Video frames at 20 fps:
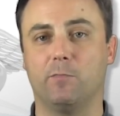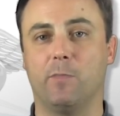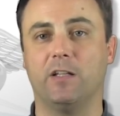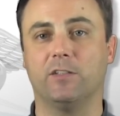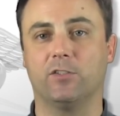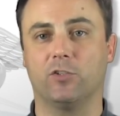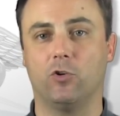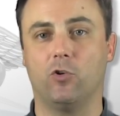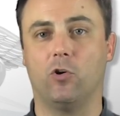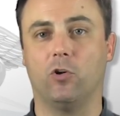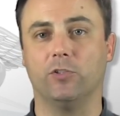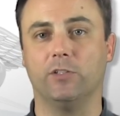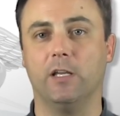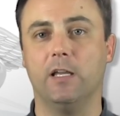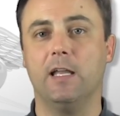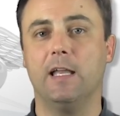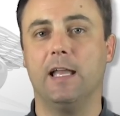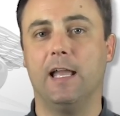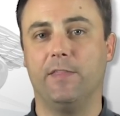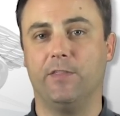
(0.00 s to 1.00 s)
months old
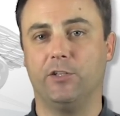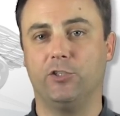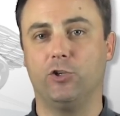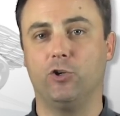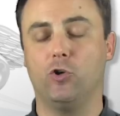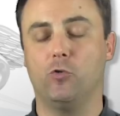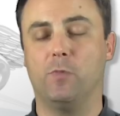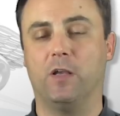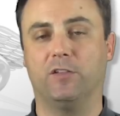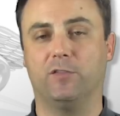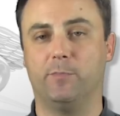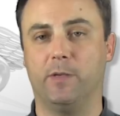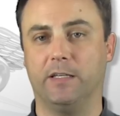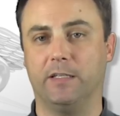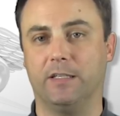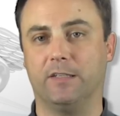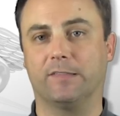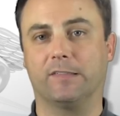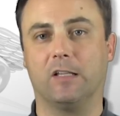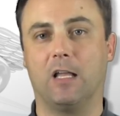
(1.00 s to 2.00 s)
and the tube has
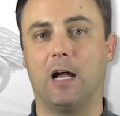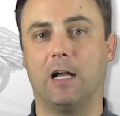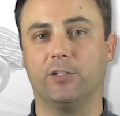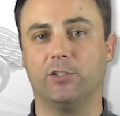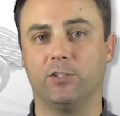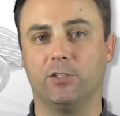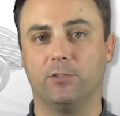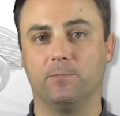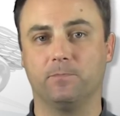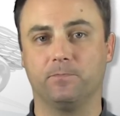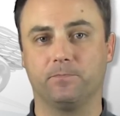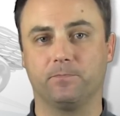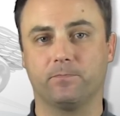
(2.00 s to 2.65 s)
been dislodged.